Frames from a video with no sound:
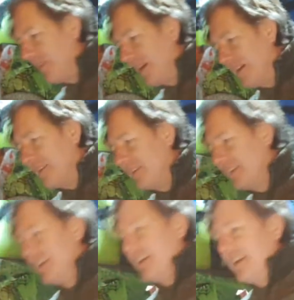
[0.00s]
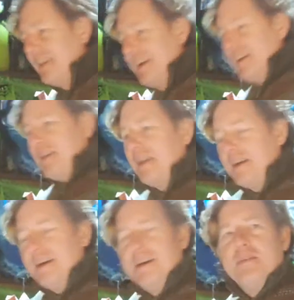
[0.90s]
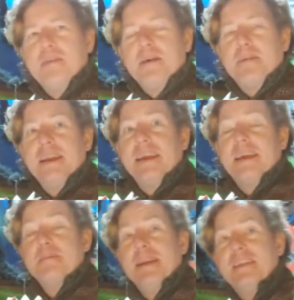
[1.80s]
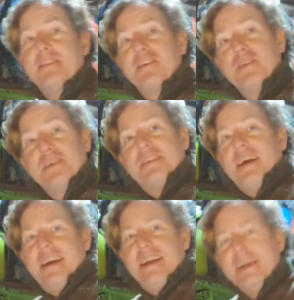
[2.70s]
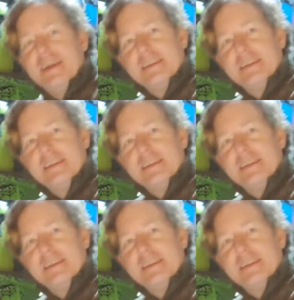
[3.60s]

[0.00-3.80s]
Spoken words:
a while. But Buddy committed suicide.